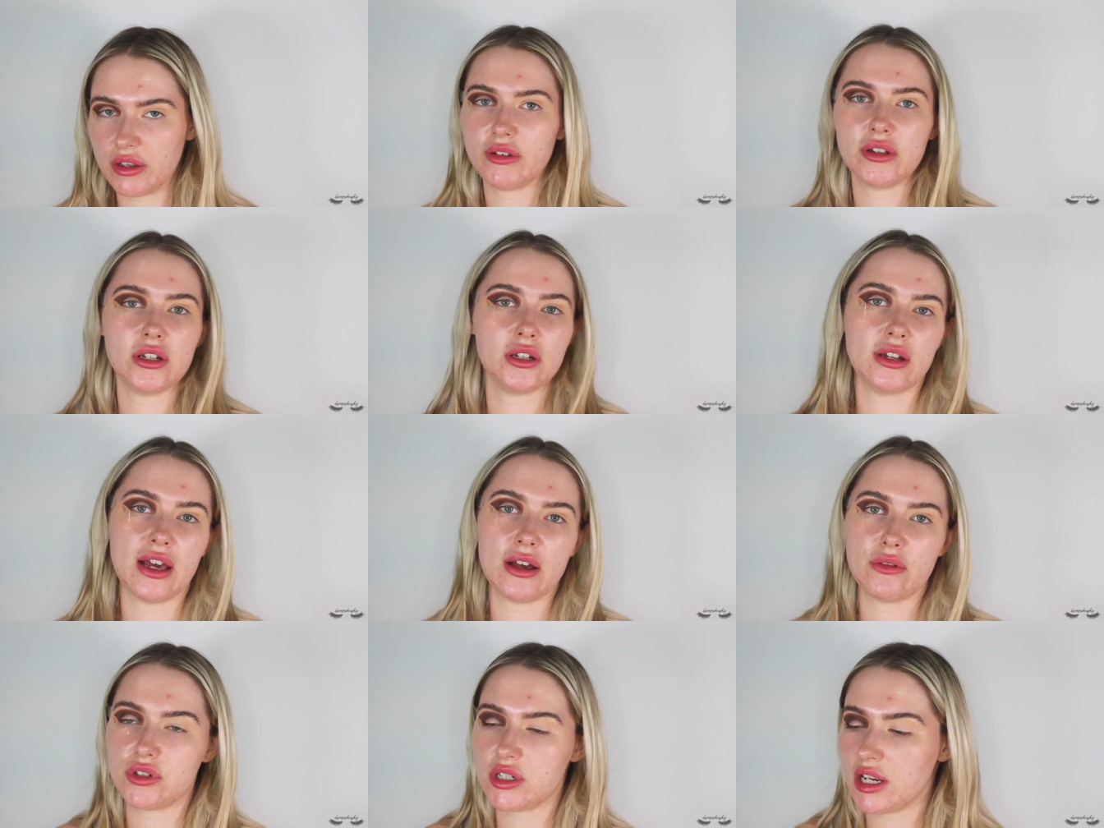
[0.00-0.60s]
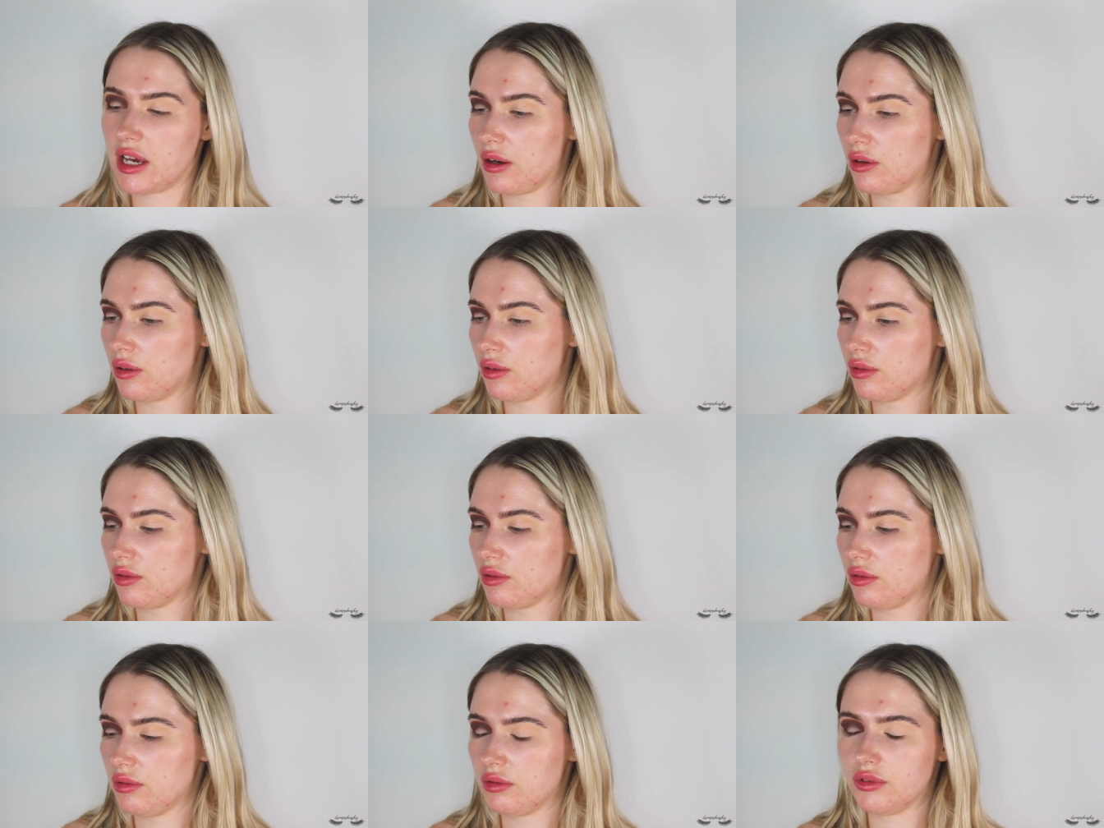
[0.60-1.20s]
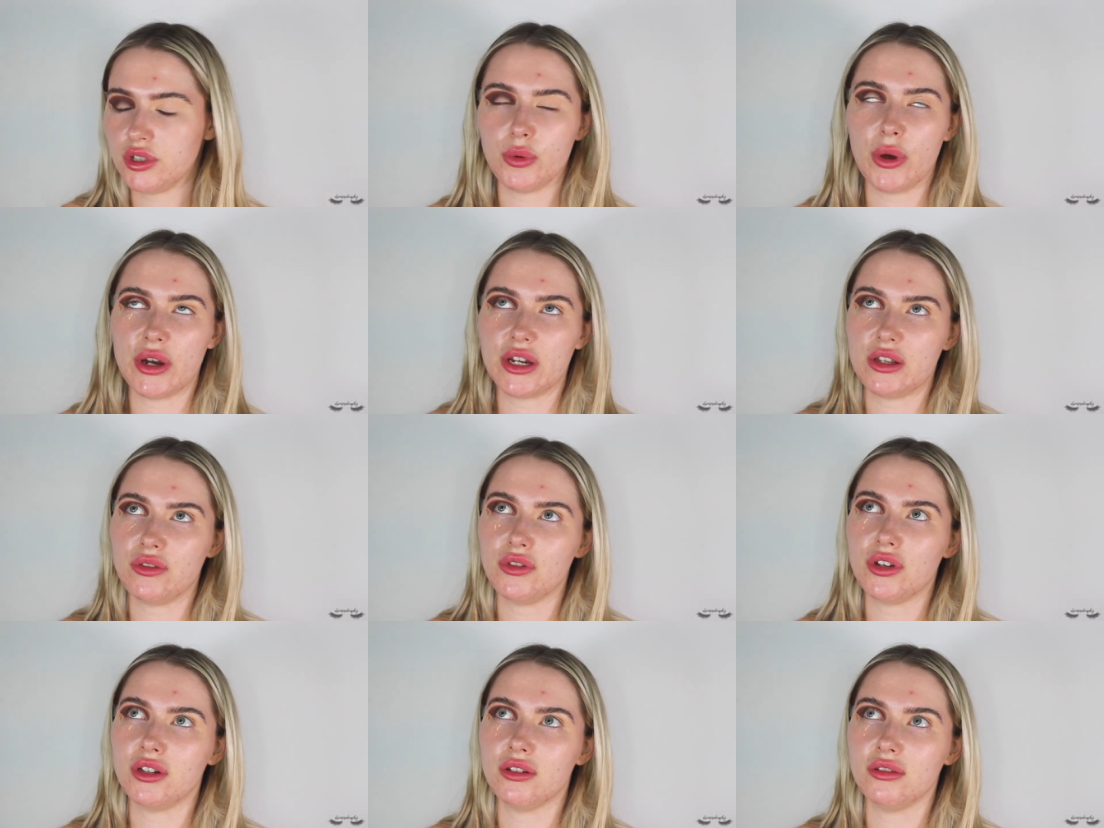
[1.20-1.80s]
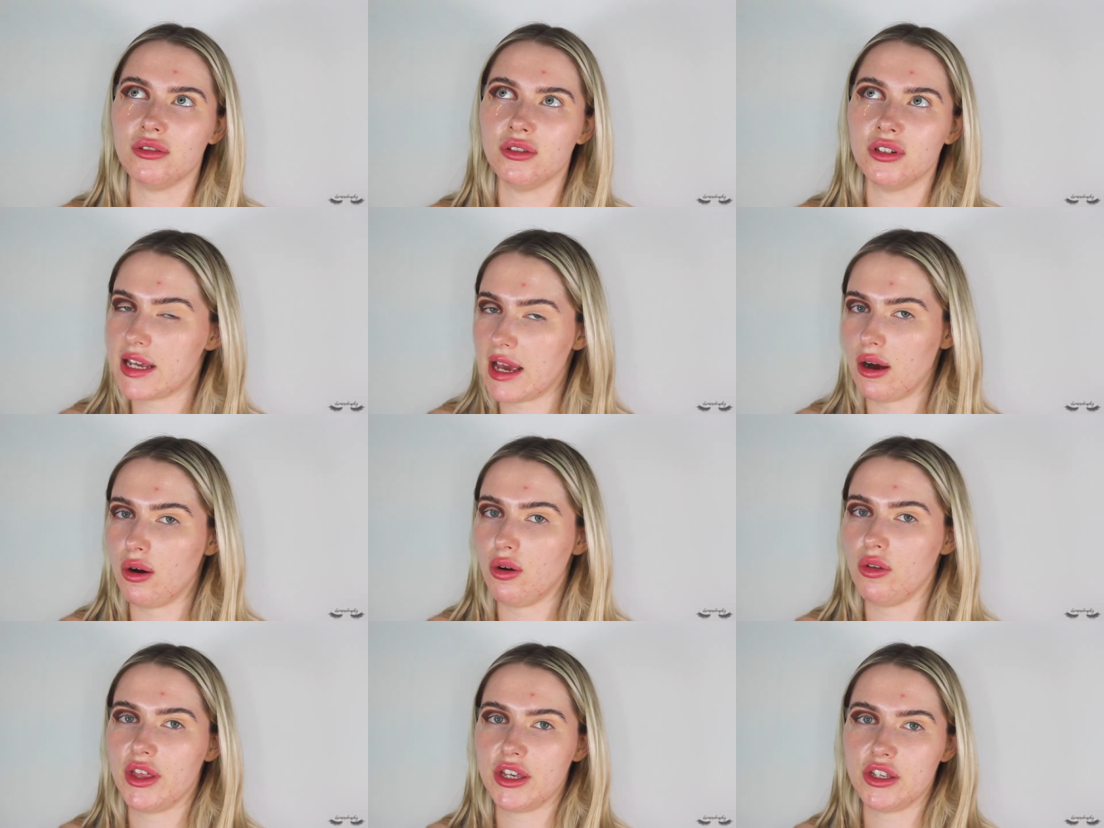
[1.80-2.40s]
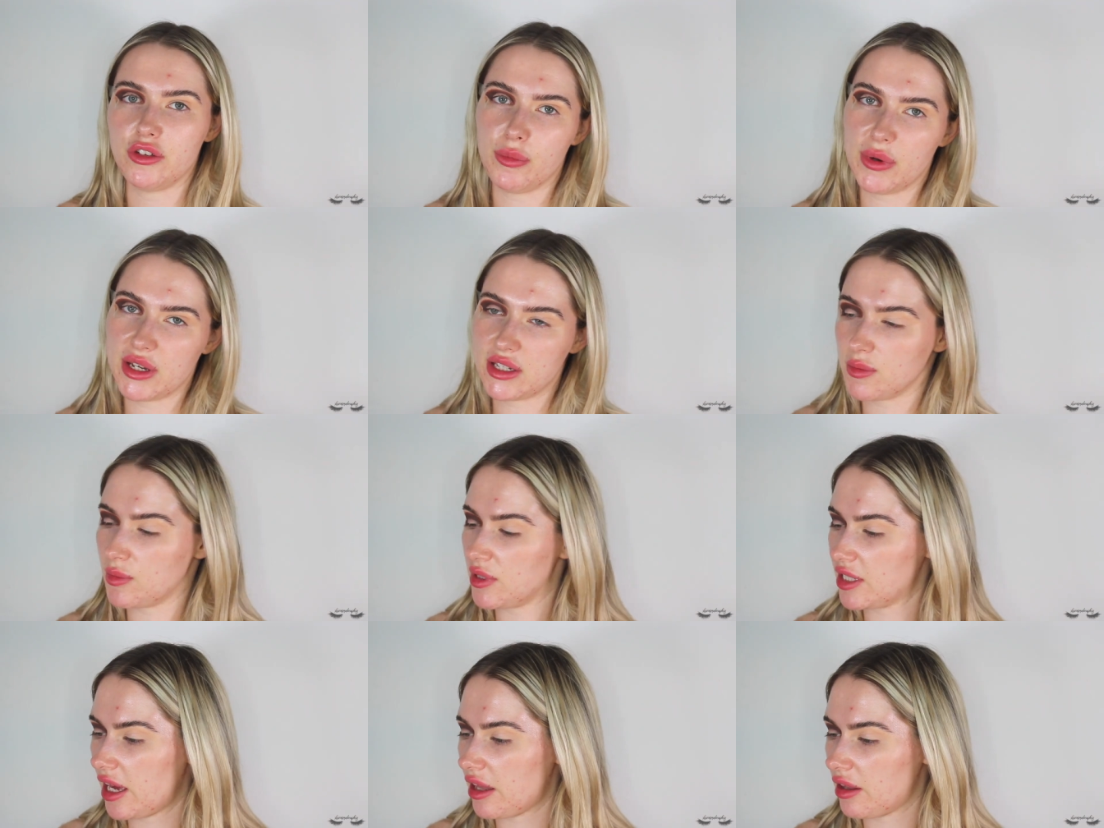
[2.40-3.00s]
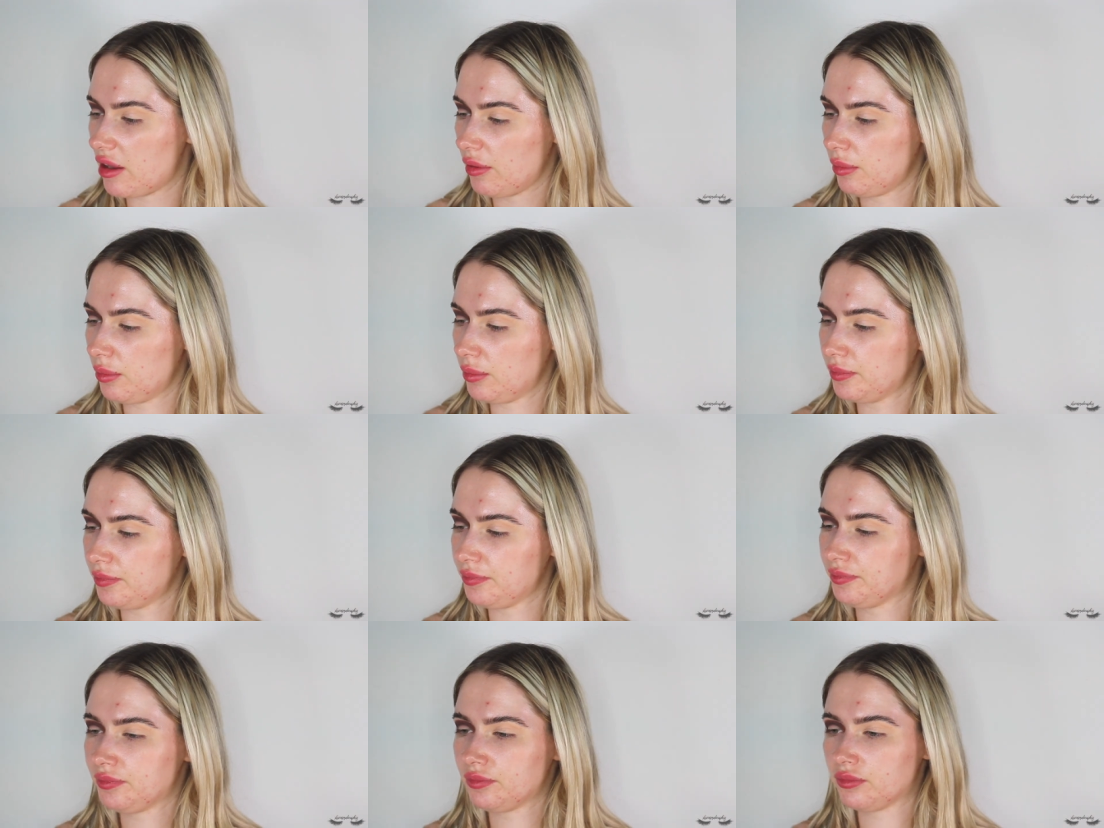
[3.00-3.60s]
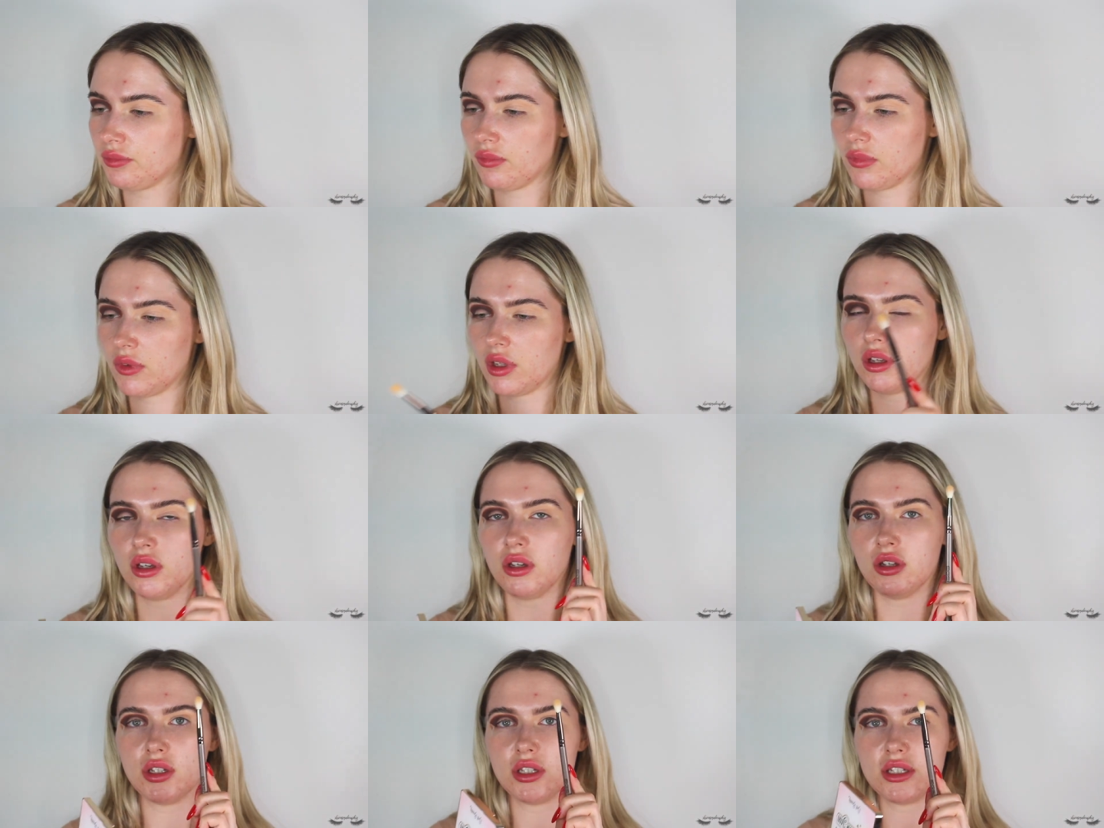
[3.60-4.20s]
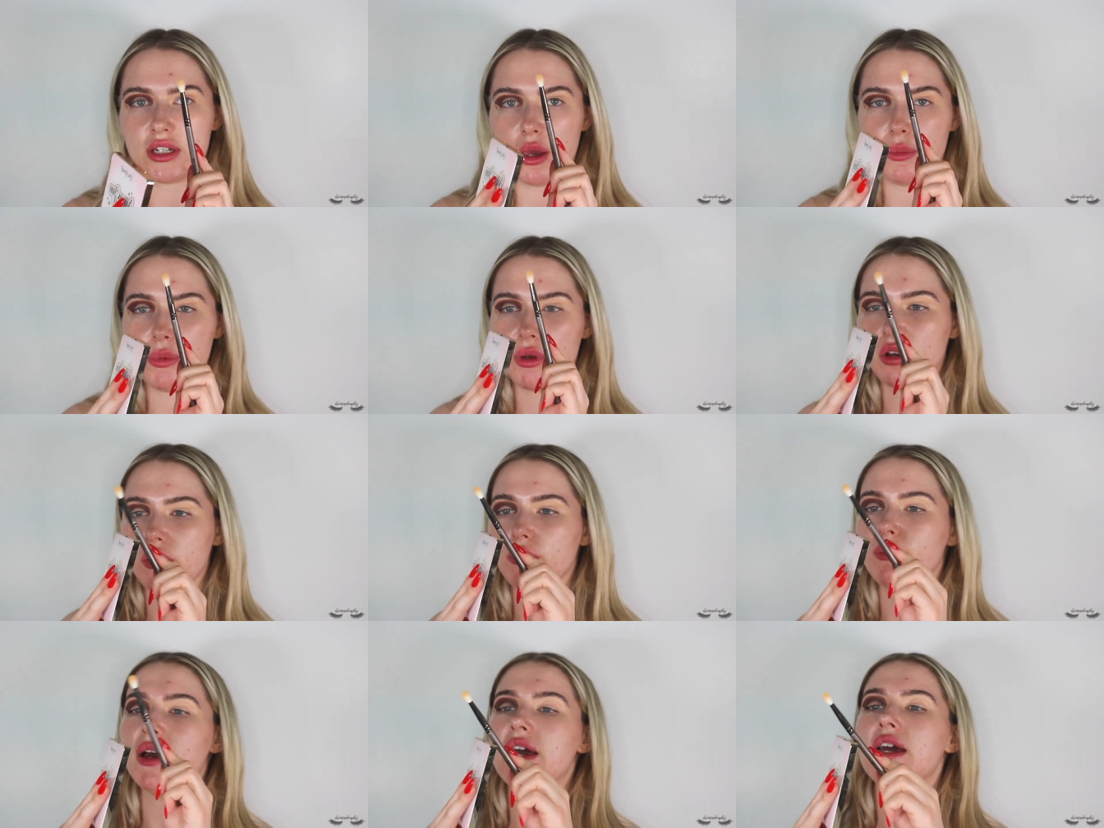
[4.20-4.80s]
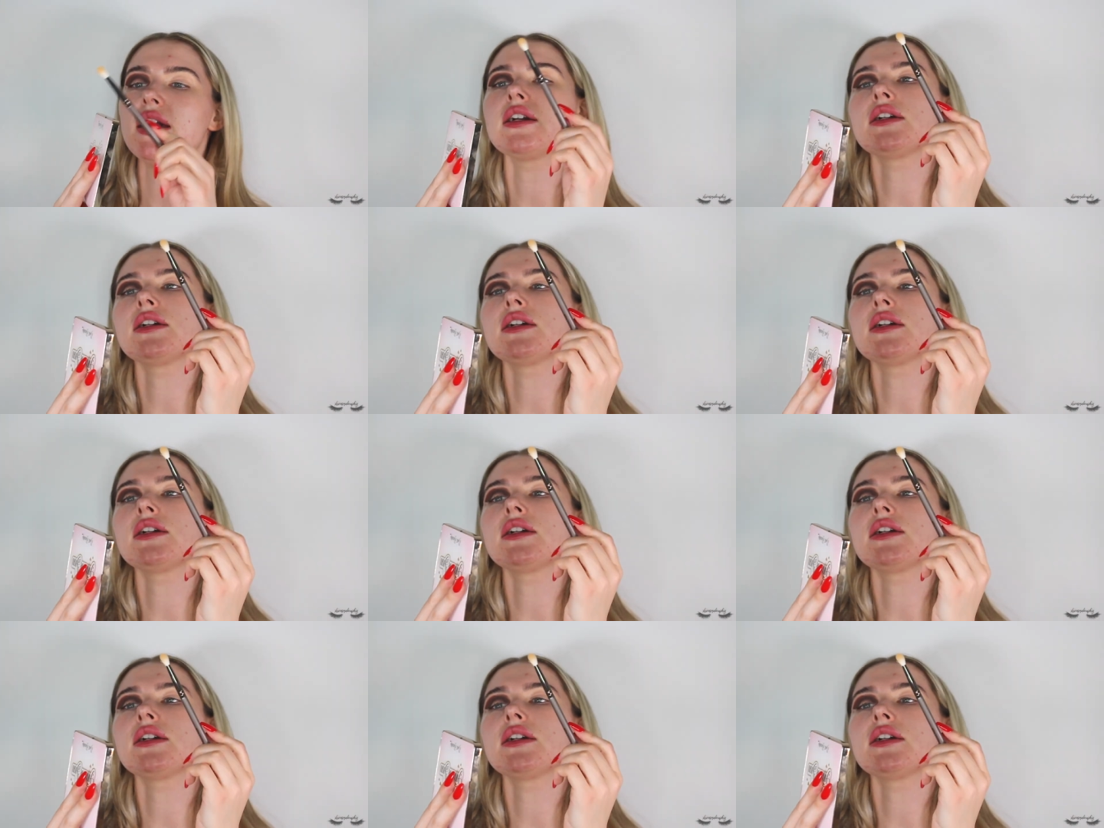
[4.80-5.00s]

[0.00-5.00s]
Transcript: even have tell, you won't even tell that you mix them together. Just tapping off the